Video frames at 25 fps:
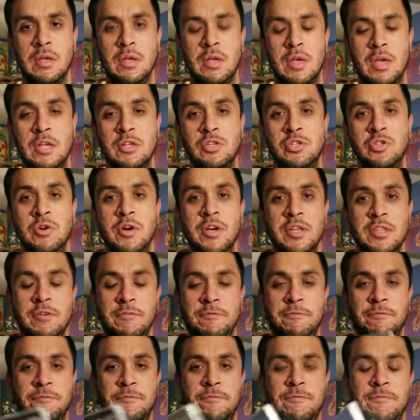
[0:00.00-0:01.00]
enjoy the
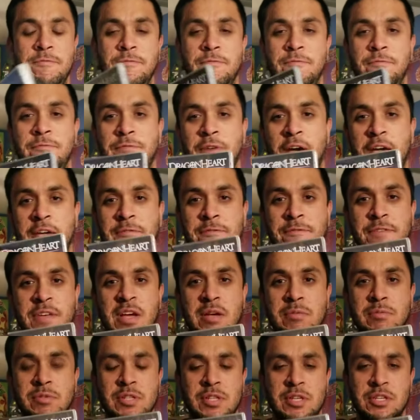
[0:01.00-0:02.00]
five
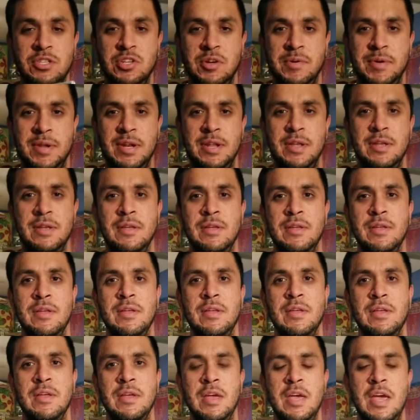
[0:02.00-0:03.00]
films, ladies and
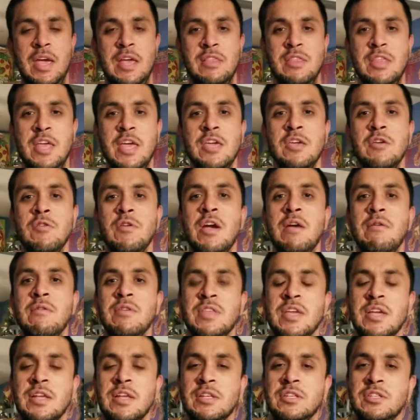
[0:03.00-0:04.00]
gentlemen. And thank you
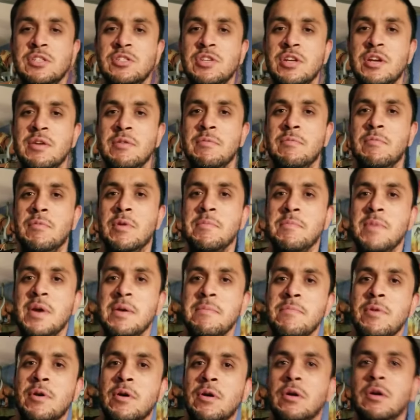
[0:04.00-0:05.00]
everything, ladies and gentlemen.
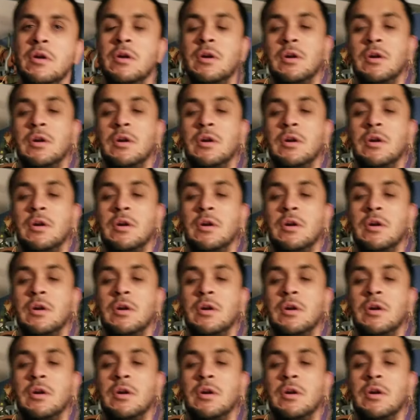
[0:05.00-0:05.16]
Remember,